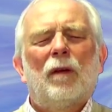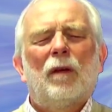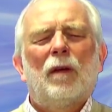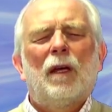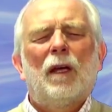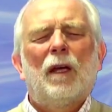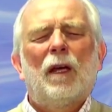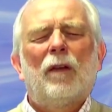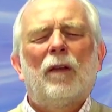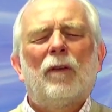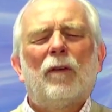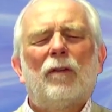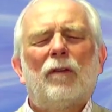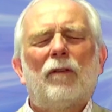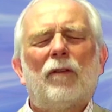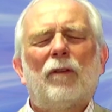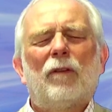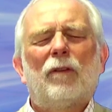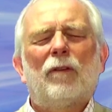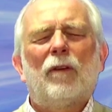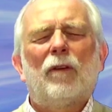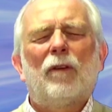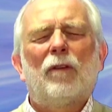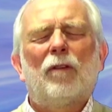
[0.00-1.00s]
and the
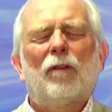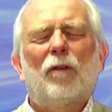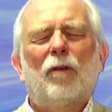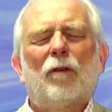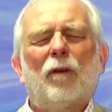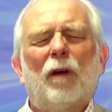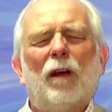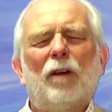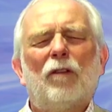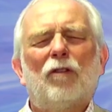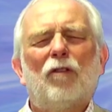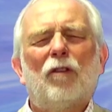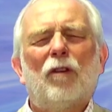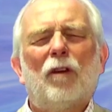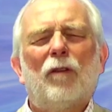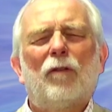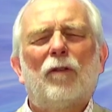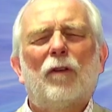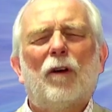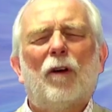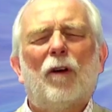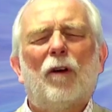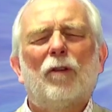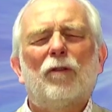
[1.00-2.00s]
disintegration
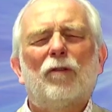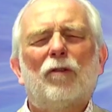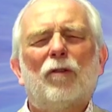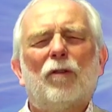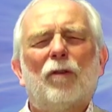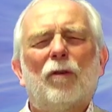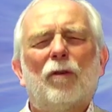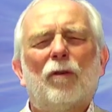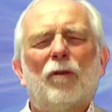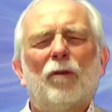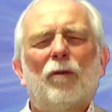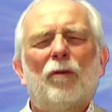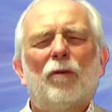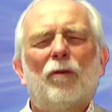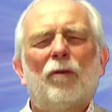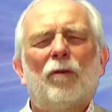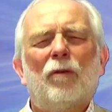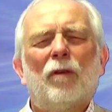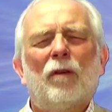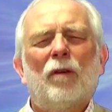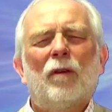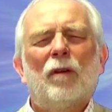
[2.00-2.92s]
of cultures